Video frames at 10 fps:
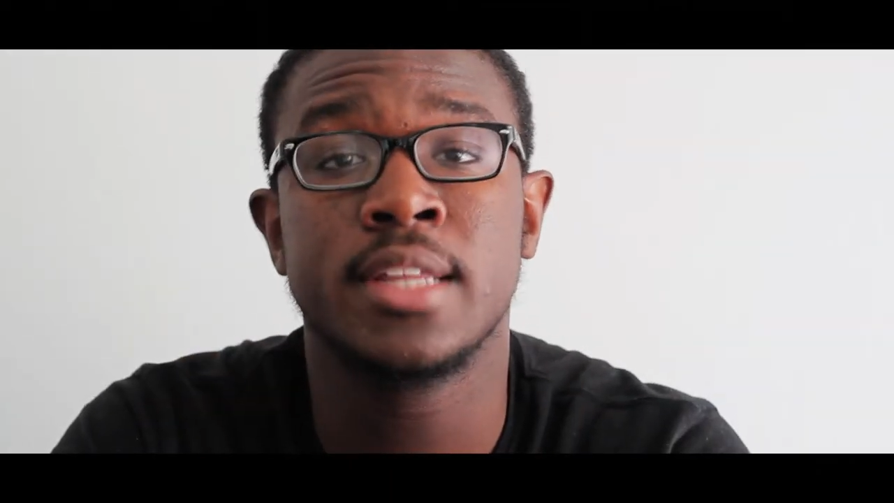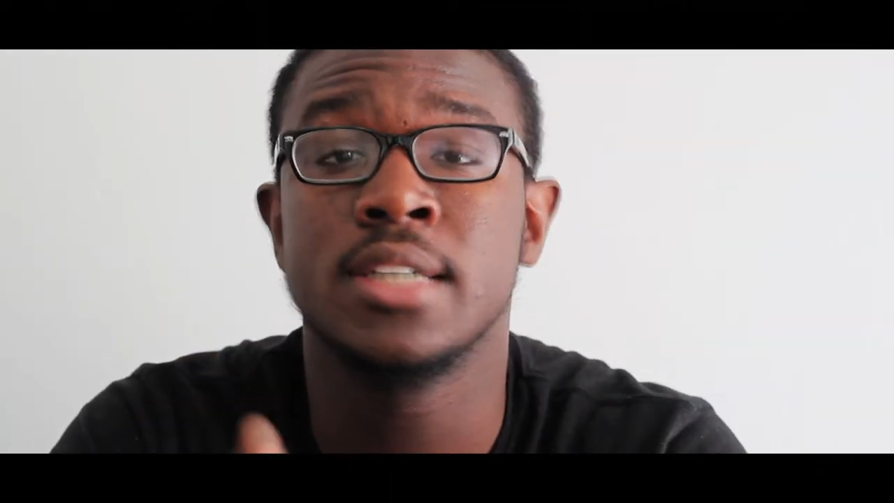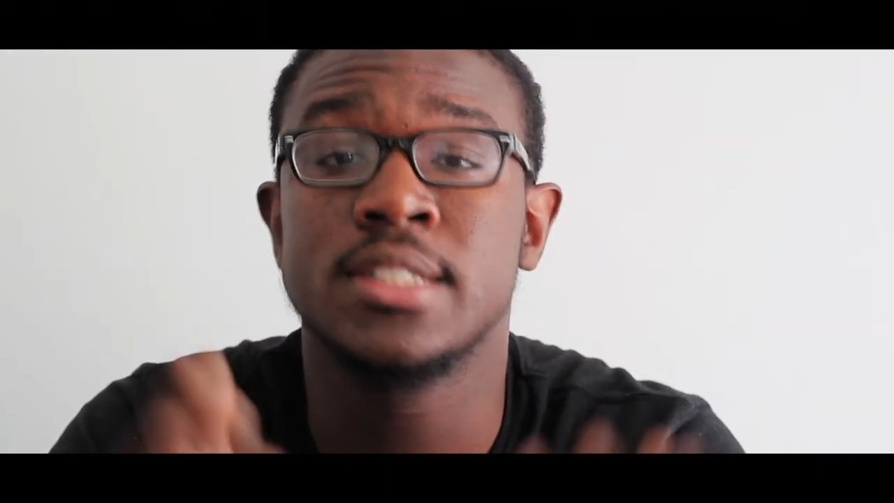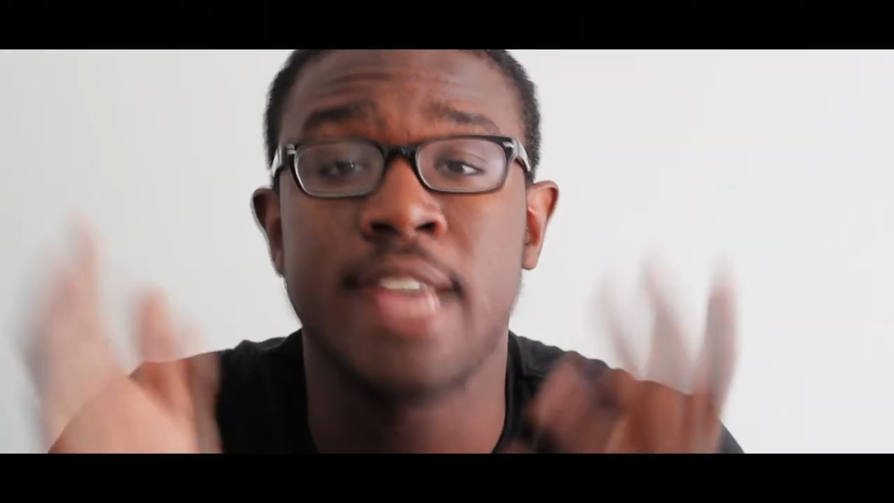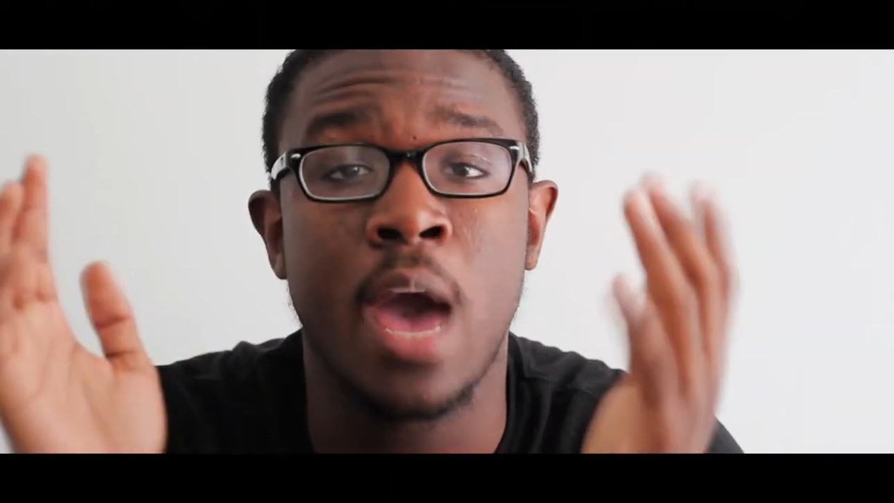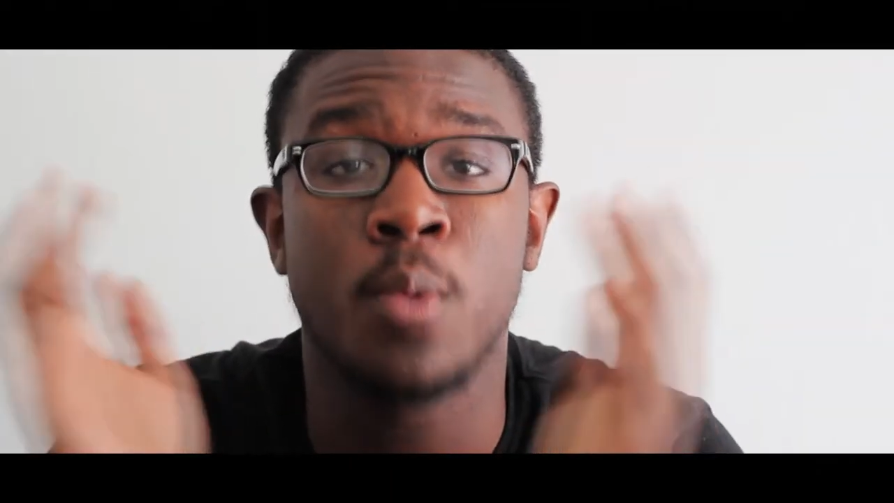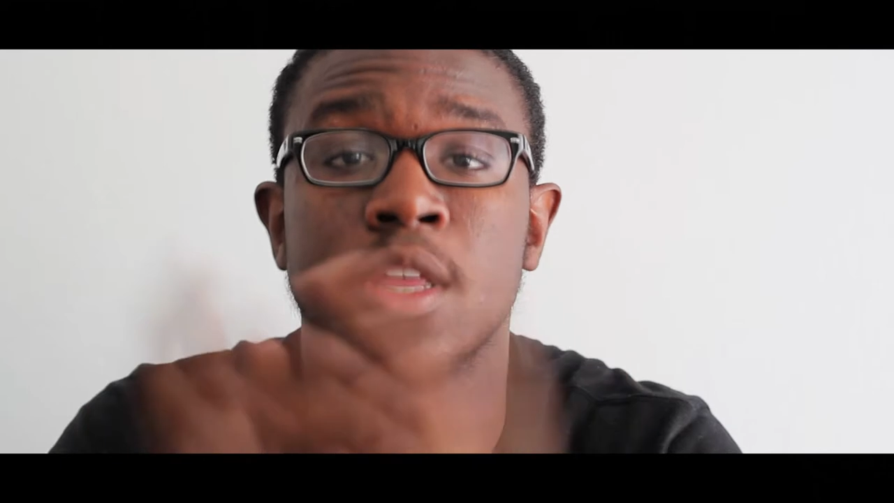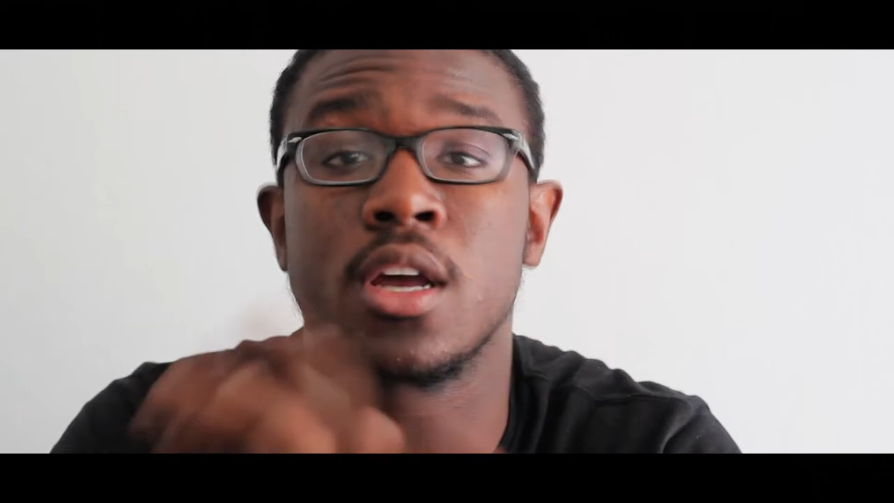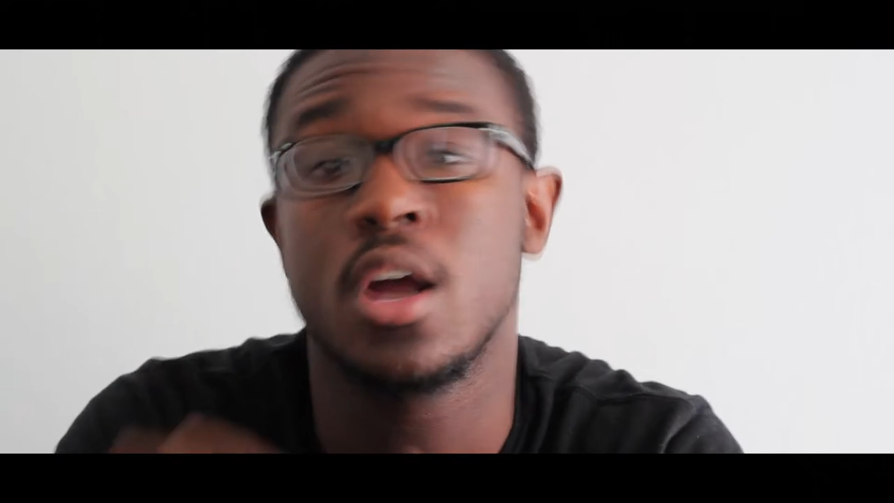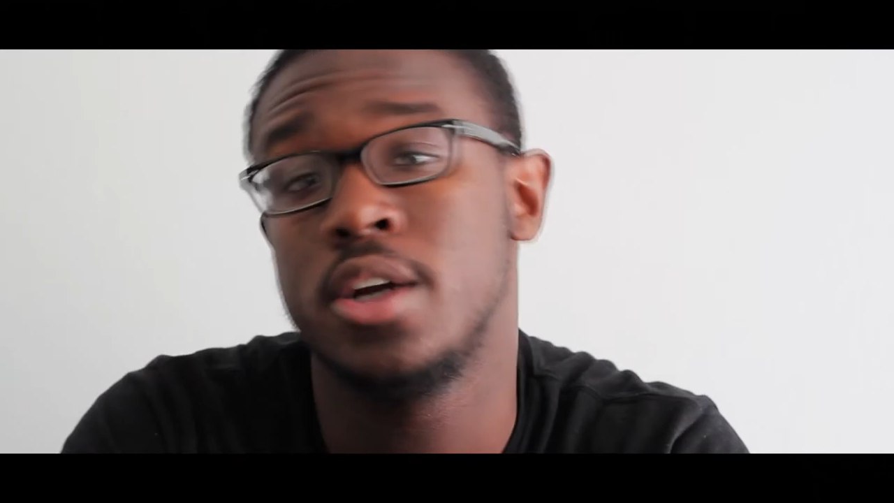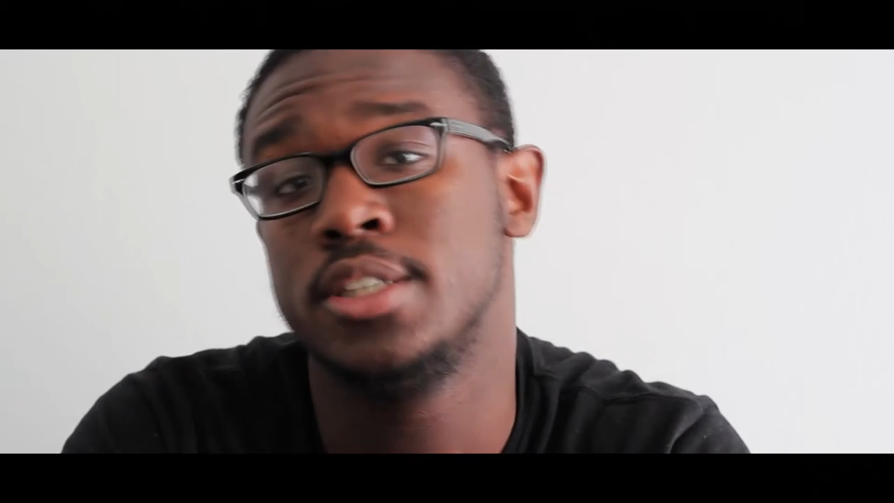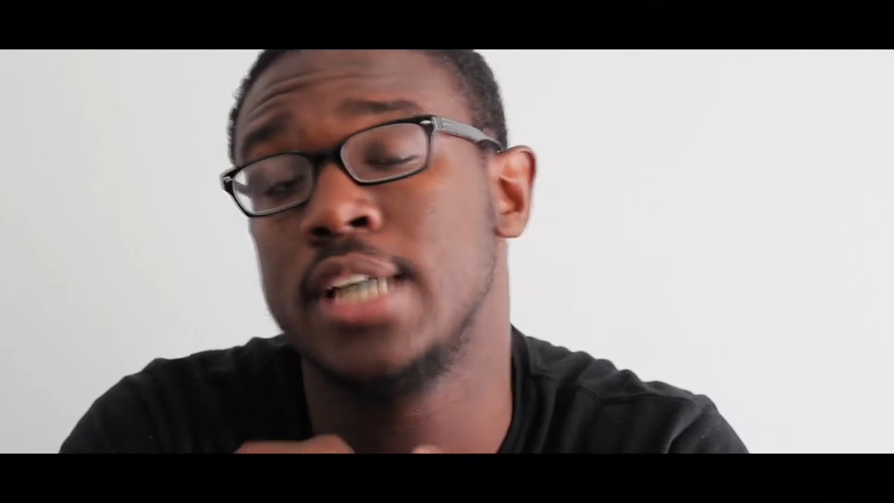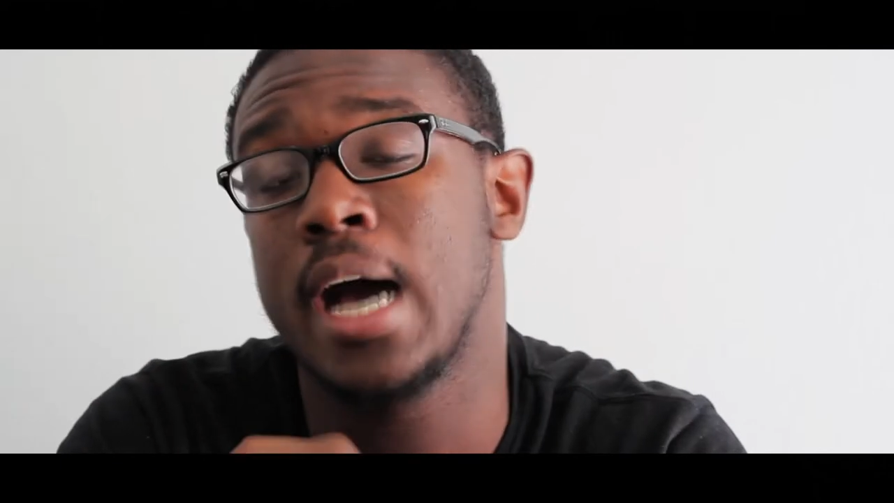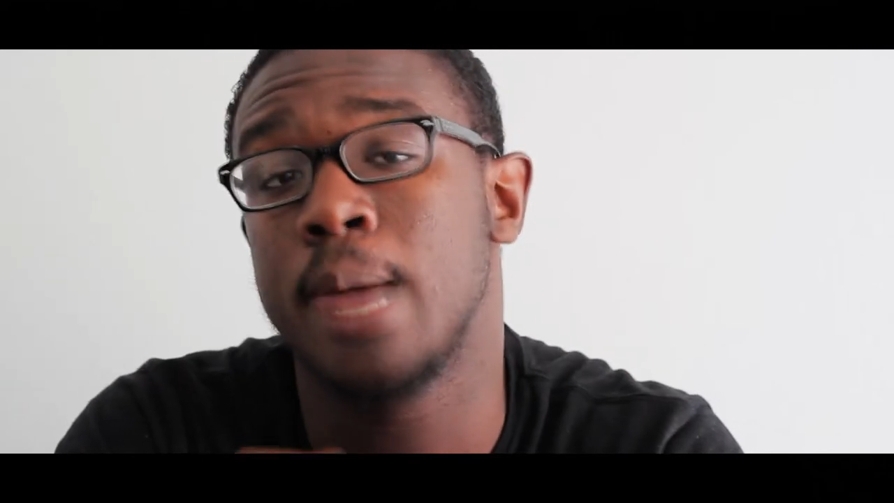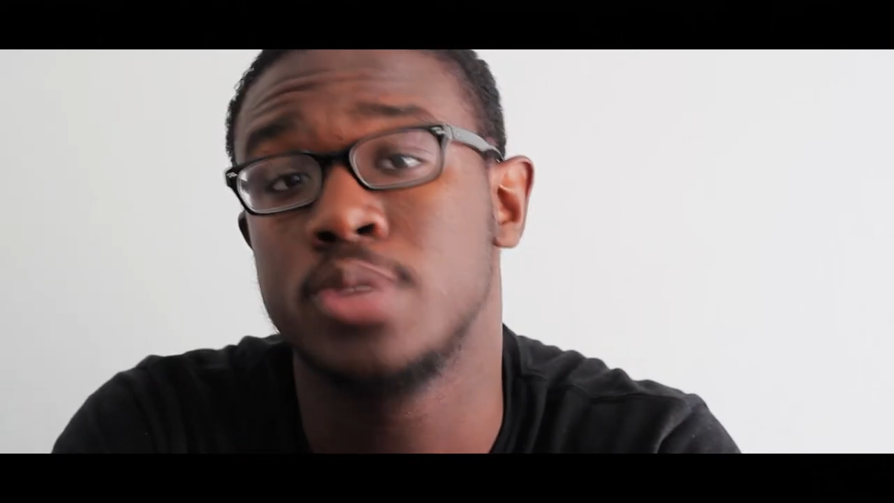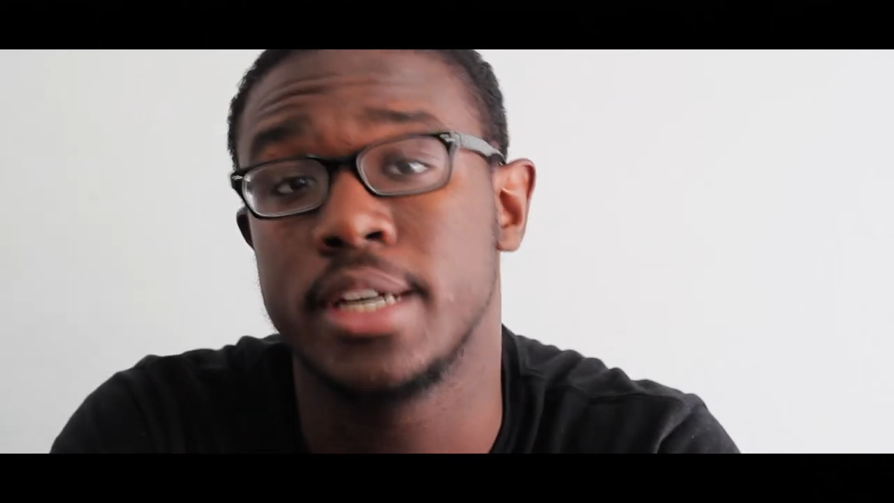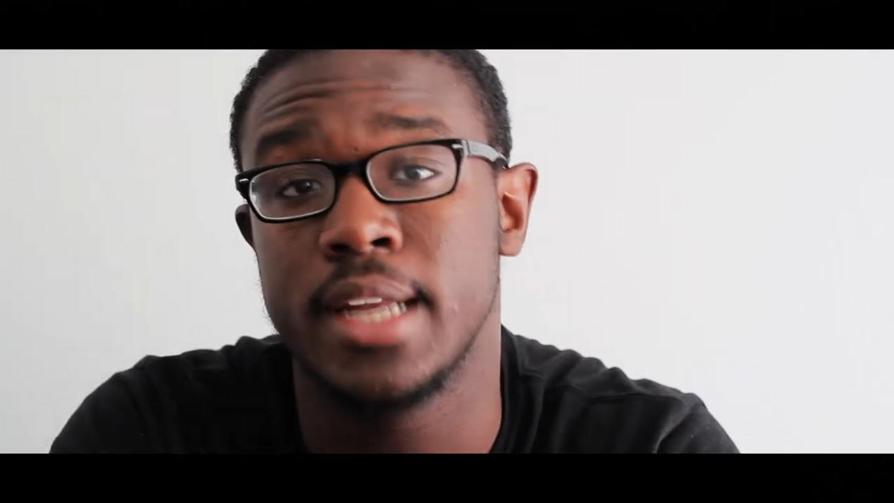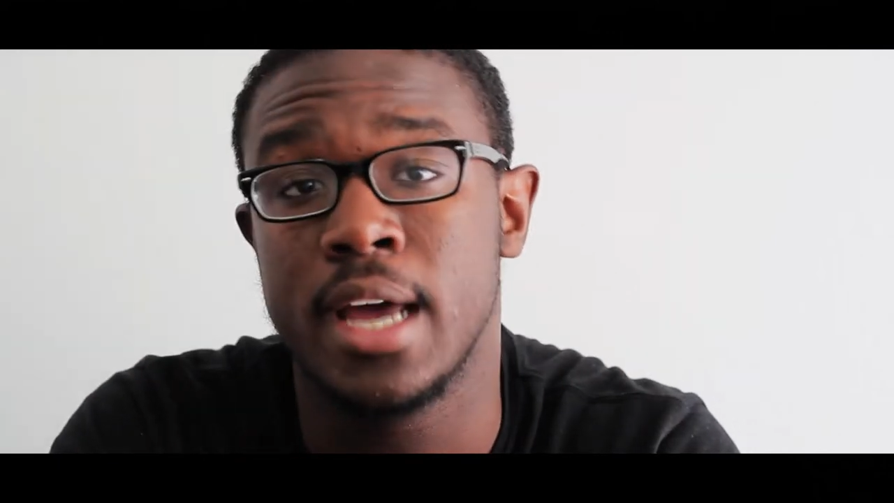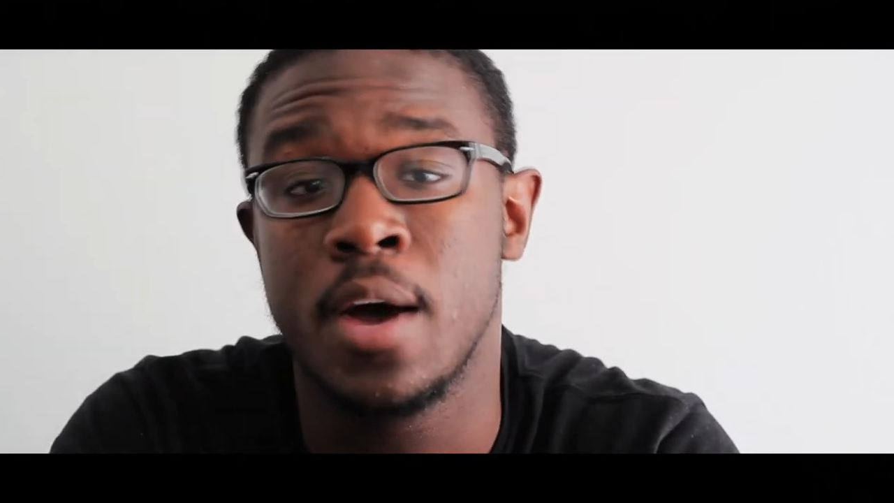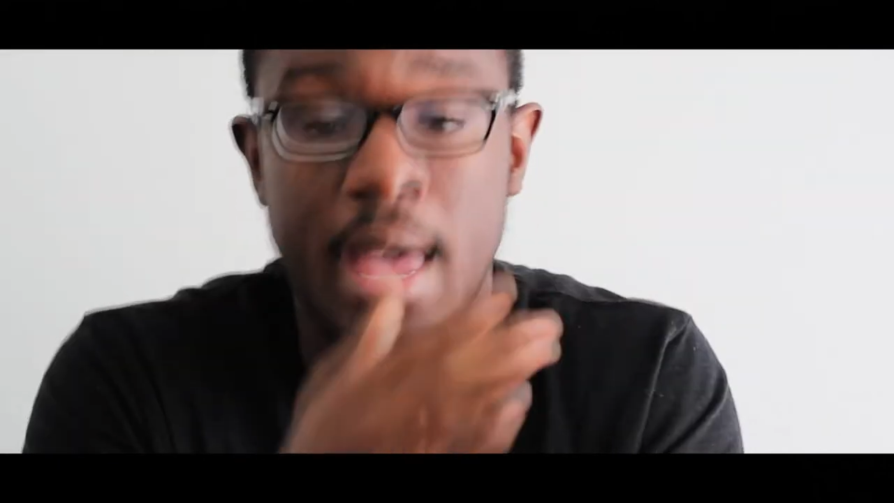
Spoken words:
there sad with their current jobs right now,